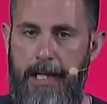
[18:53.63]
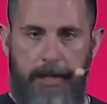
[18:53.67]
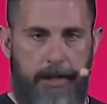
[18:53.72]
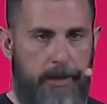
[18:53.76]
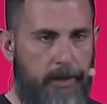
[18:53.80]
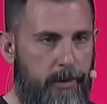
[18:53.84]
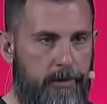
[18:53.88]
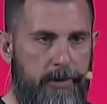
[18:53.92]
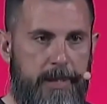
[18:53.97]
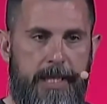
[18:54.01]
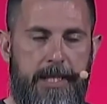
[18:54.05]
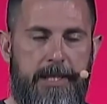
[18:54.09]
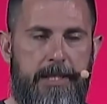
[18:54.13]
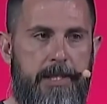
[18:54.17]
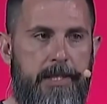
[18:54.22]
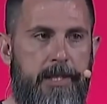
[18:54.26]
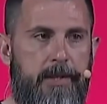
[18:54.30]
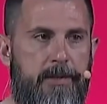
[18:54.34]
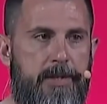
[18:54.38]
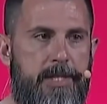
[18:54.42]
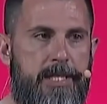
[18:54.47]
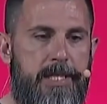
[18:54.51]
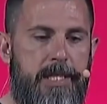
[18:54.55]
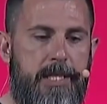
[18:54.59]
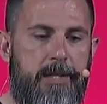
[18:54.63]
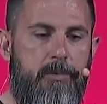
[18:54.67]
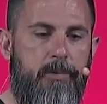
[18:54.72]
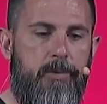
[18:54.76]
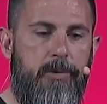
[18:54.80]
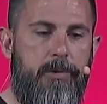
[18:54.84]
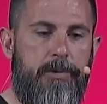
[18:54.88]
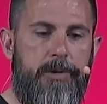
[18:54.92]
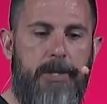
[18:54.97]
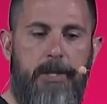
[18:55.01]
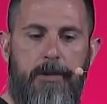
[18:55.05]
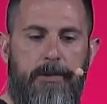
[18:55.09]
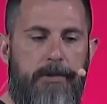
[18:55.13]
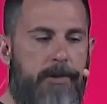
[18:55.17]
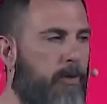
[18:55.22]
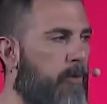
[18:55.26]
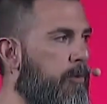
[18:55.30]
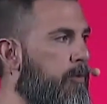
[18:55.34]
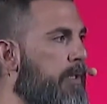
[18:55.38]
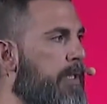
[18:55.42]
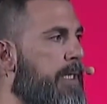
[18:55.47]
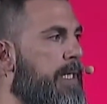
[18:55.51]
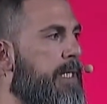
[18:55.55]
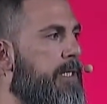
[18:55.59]
You don't need to know SQL. You
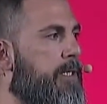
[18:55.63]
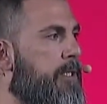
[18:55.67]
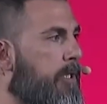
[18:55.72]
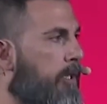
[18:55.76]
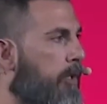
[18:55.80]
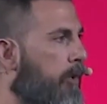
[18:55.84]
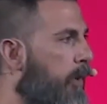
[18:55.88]
don't need to